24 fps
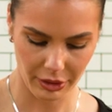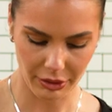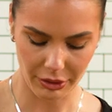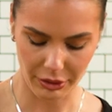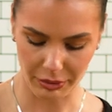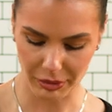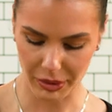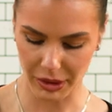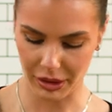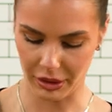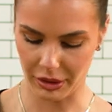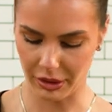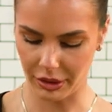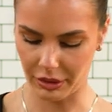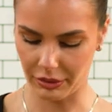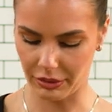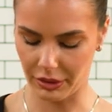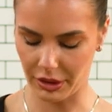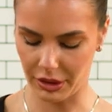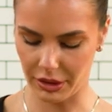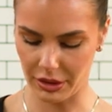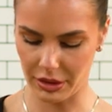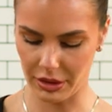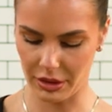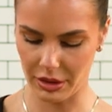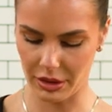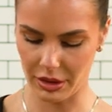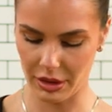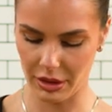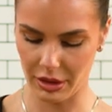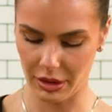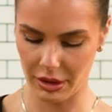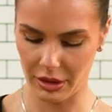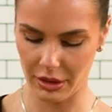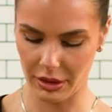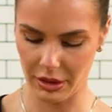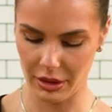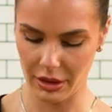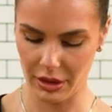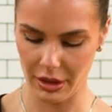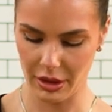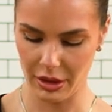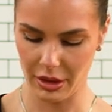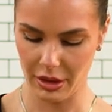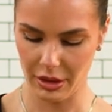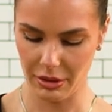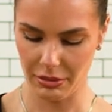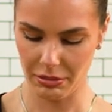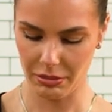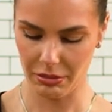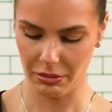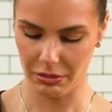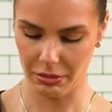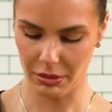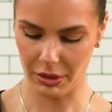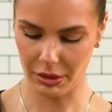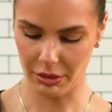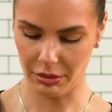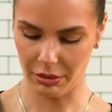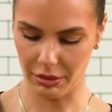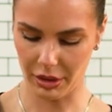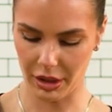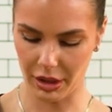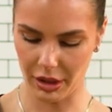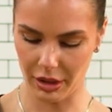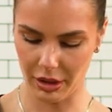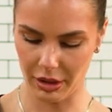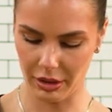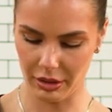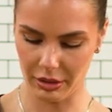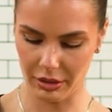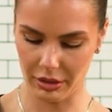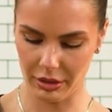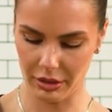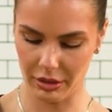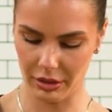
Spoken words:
the remainder of this meringue